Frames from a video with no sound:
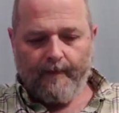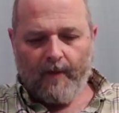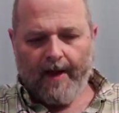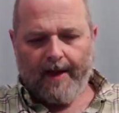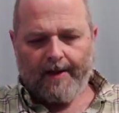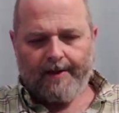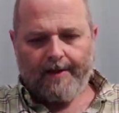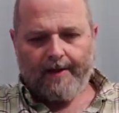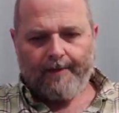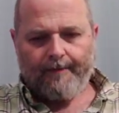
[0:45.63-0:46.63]
and
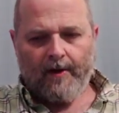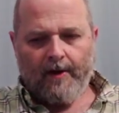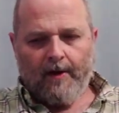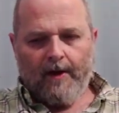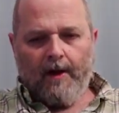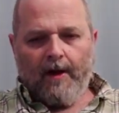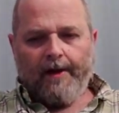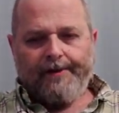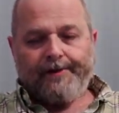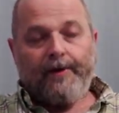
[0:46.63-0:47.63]

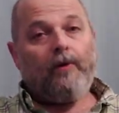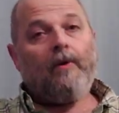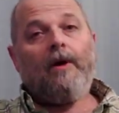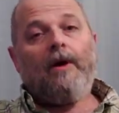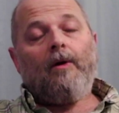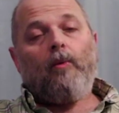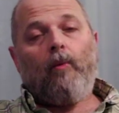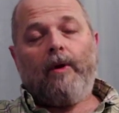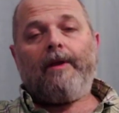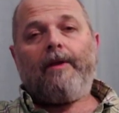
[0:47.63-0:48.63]
and so
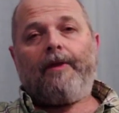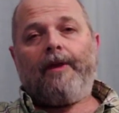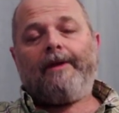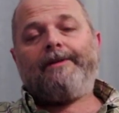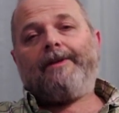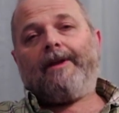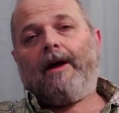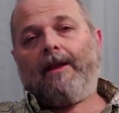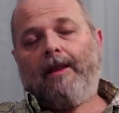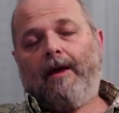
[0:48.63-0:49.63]
one of the things that
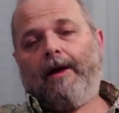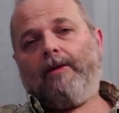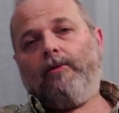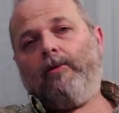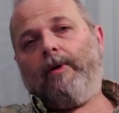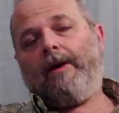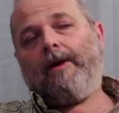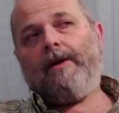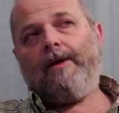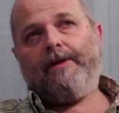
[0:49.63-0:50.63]
I like doing
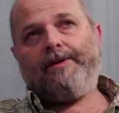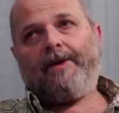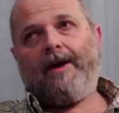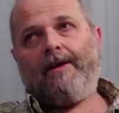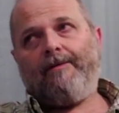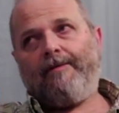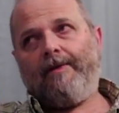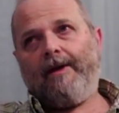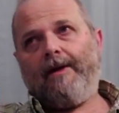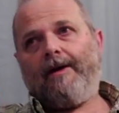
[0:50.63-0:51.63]
is kind of
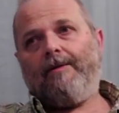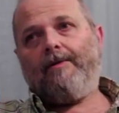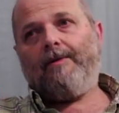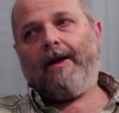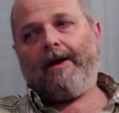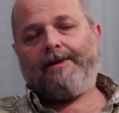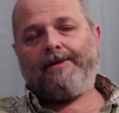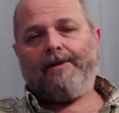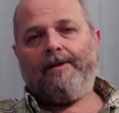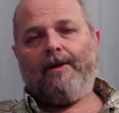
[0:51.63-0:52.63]
I guess
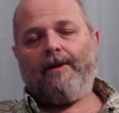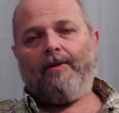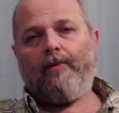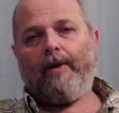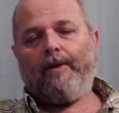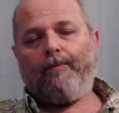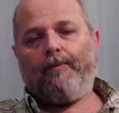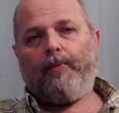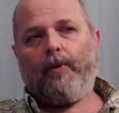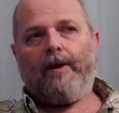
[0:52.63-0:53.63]
the way to
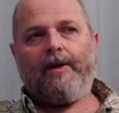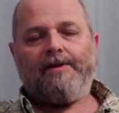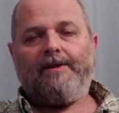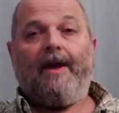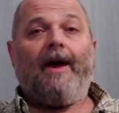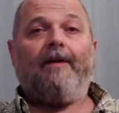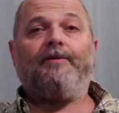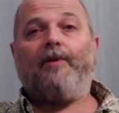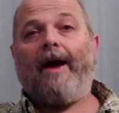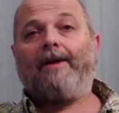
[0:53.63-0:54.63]
put it is the
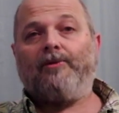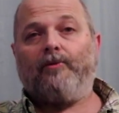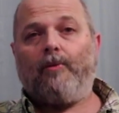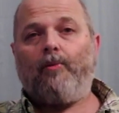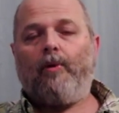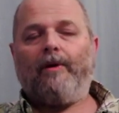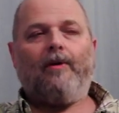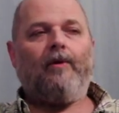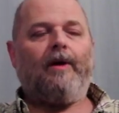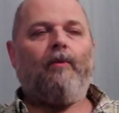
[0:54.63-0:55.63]
after action report.
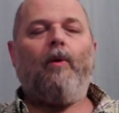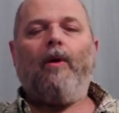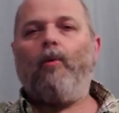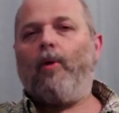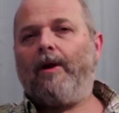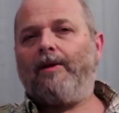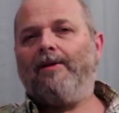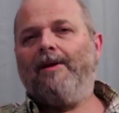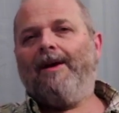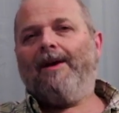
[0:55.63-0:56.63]
Okay, what worked,
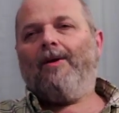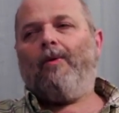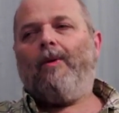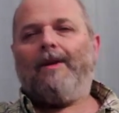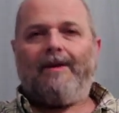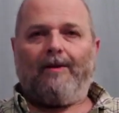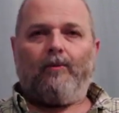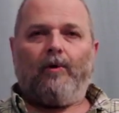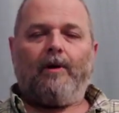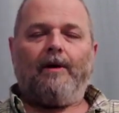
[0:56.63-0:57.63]
what didn't
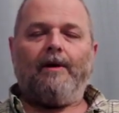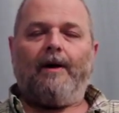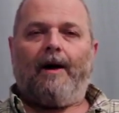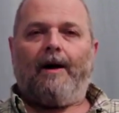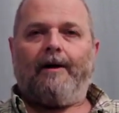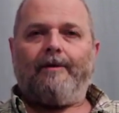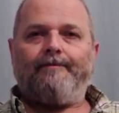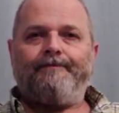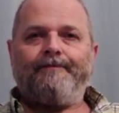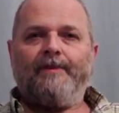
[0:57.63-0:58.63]
work.
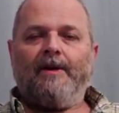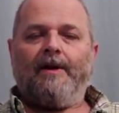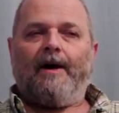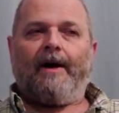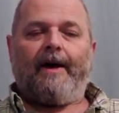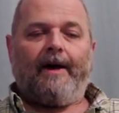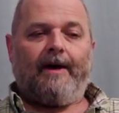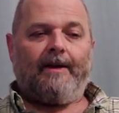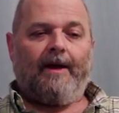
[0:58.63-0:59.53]
I had